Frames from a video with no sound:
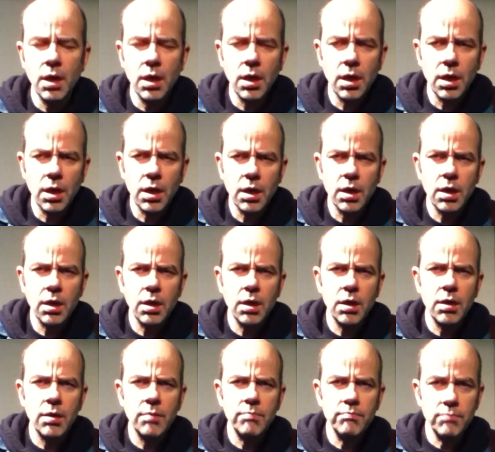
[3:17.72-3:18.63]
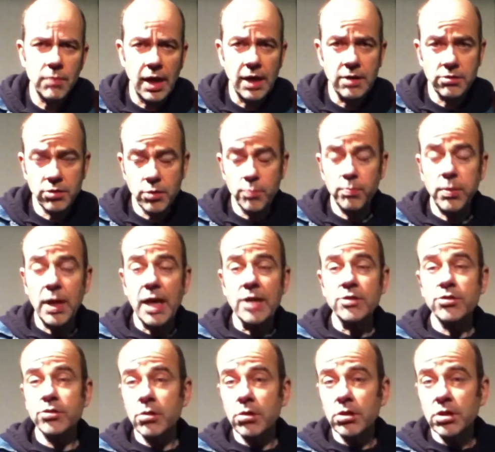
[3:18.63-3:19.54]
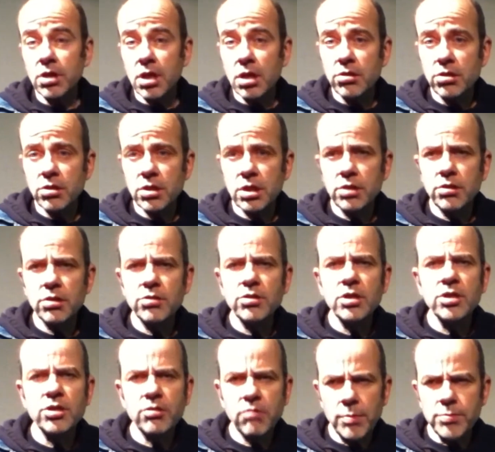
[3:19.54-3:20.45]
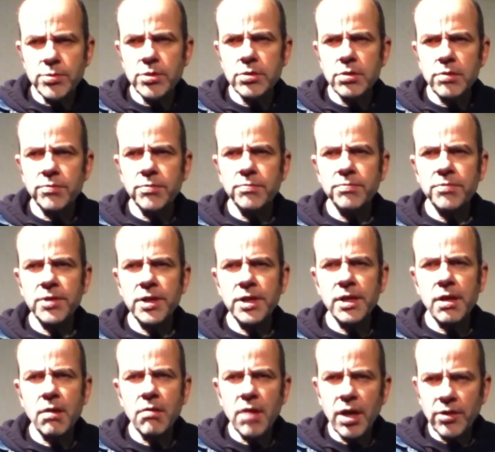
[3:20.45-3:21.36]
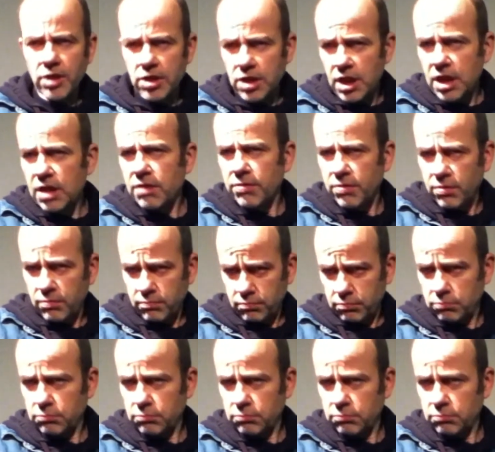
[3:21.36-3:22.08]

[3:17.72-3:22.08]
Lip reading: I supply shortcuts in the description of the video underneath.